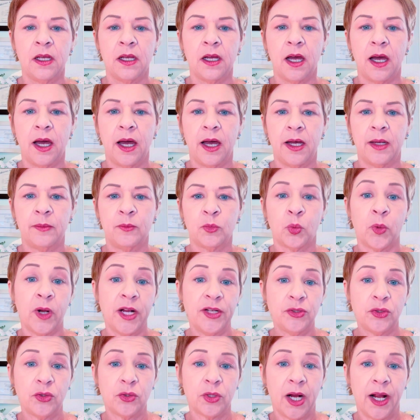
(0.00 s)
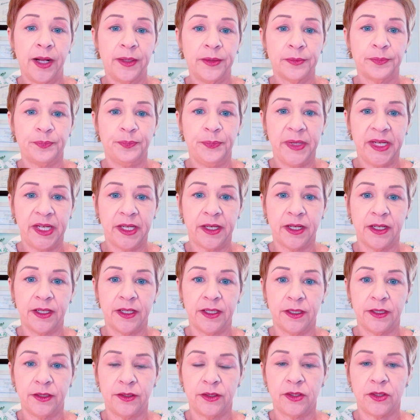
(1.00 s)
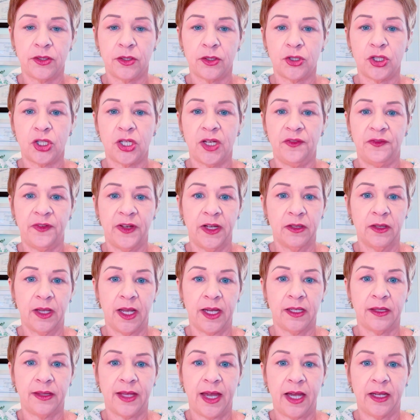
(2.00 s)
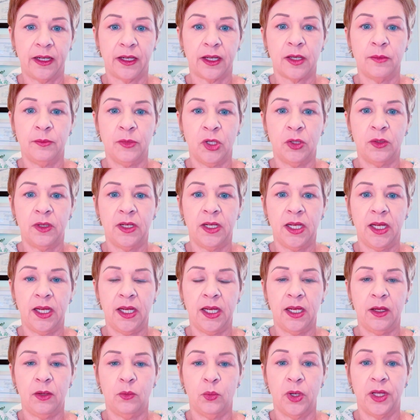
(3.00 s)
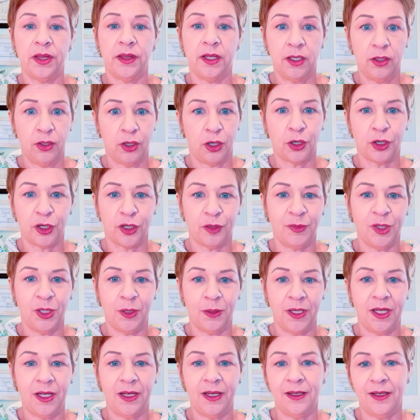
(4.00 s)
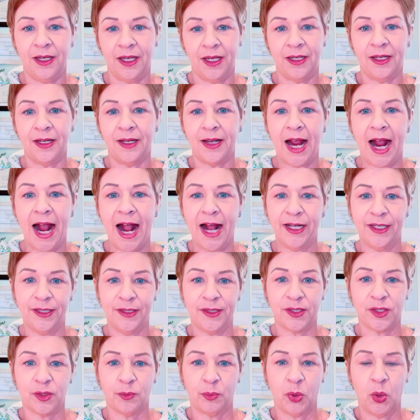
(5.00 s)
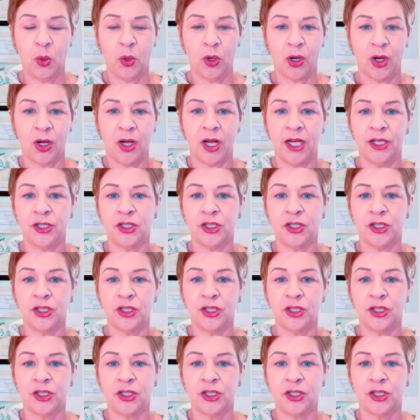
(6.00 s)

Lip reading: restaurant because she felt like that community within her community needed added support,